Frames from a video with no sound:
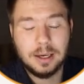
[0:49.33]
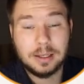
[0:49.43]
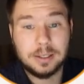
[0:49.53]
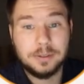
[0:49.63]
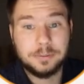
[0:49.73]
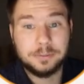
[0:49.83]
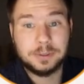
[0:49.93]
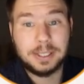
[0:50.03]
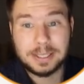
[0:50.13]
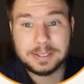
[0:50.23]
If
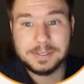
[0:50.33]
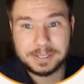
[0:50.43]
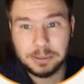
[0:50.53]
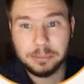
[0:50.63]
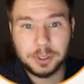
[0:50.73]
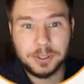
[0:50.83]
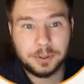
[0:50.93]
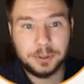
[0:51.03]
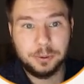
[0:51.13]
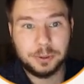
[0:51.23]
another team
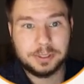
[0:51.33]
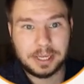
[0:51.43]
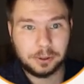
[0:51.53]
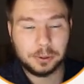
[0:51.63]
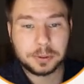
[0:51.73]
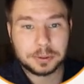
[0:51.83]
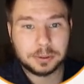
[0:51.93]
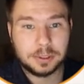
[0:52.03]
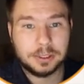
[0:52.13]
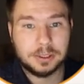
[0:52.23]
introduces
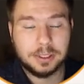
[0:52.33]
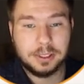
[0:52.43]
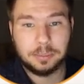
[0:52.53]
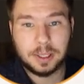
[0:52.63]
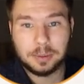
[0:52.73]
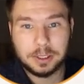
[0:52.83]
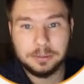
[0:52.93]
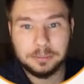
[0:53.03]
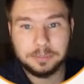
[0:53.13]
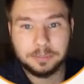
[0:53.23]
errors in the data
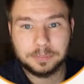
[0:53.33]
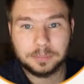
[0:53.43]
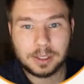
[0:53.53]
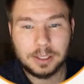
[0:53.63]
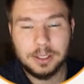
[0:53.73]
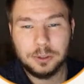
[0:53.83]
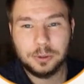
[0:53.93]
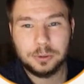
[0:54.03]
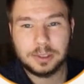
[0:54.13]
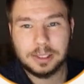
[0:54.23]
pipeline,
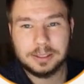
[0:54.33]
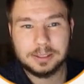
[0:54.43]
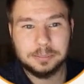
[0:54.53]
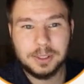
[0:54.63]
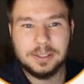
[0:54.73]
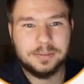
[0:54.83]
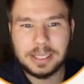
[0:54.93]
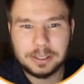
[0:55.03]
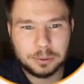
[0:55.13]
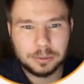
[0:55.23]
issues like missing
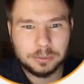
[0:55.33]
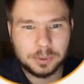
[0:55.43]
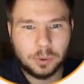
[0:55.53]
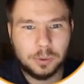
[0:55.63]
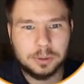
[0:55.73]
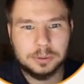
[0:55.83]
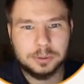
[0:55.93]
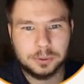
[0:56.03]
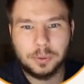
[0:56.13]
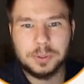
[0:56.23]
values or
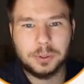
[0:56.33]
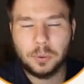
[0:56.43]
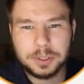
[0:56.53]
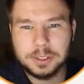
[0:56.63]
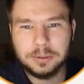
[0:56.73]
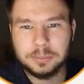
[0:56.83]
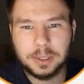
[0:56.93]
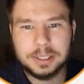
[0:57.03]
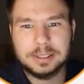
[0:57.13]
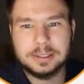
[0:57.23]
wrong encoding
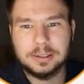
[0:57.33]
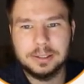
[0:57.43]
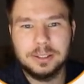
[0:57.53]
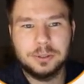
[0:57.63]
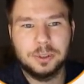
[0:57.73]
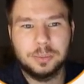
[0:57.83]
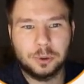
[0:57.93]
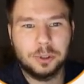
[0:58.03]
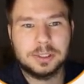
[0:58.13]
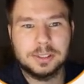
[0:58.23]
might lead to the
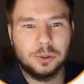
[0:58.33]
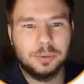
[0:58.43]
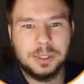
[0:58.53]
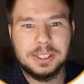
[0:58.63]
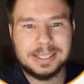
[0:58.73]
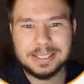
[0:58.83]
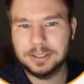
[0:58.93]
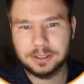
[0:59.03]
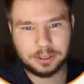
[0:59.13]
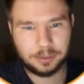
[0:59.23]
products not being
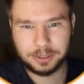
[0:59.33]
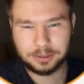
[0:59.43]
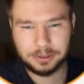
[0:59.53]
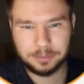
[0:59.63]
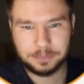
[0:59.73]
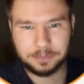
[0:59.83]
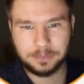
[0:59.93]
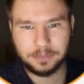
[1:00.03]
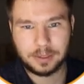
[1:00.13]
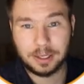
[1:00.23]
indexed correctly.
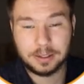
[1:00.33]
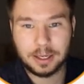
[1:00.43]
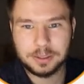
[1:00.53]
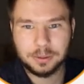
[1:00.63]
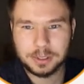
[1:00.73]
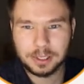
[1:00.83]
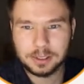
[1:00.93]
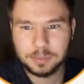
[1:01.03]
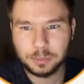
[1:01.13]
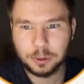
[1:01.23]
And as a
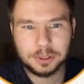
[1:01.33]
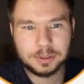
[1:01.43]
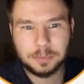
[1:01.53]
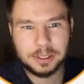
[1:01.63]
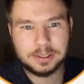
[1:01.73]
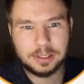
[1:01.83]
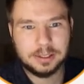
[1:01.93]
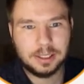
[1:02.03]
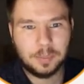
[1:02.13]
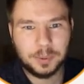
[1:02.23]
result, products might
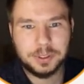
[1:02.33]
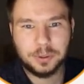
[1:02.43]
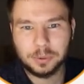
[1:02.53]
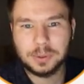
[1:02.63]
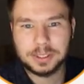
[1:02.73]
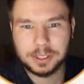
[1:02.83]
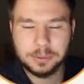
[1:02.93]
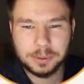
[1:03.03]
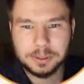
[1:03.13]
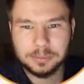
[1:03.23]
end up in the wrong
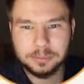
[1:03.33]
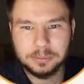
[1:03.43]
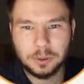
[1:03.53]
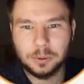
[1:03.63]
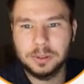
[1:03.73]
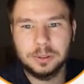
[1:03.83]
category or